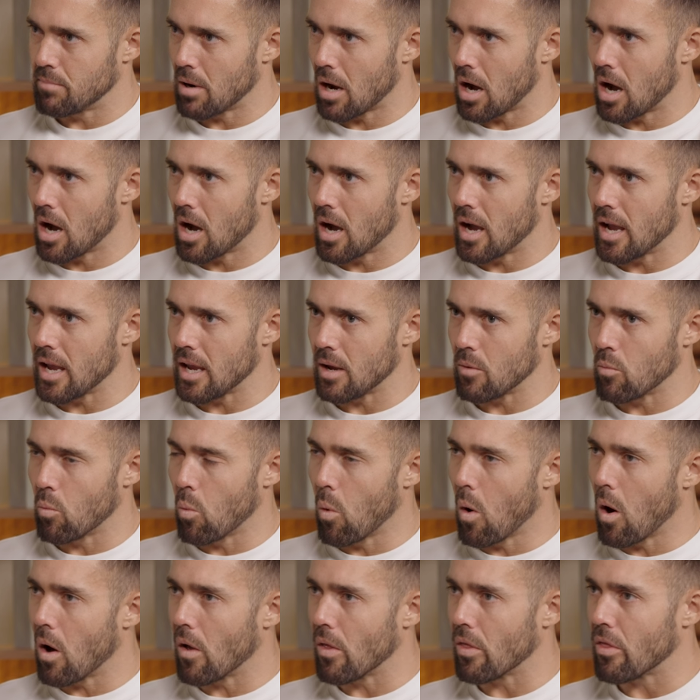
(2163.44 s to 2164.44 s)
by
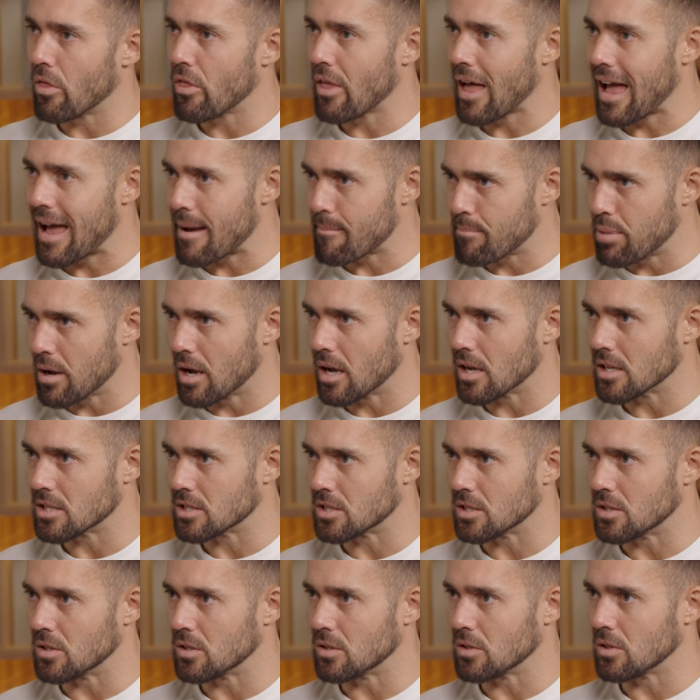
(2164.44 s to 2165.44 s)
what that
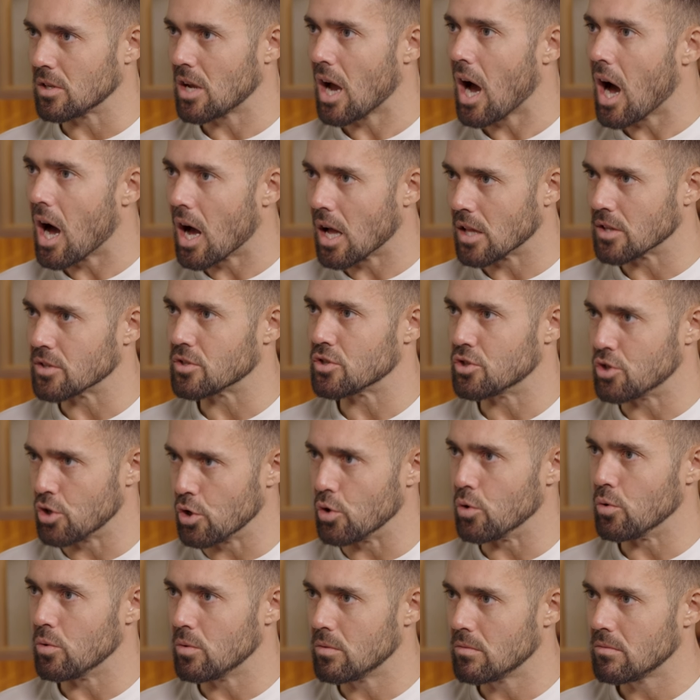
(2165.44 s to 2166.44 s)
person can't
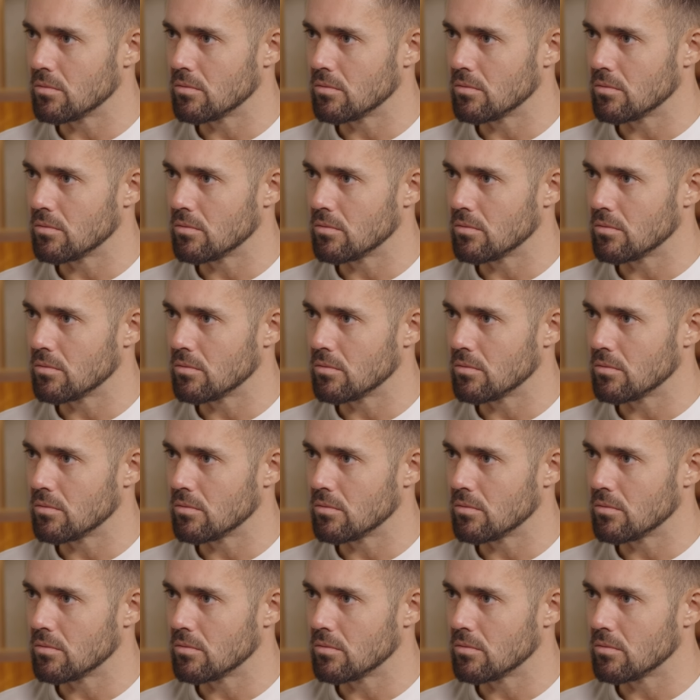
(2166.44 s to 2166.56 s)
do,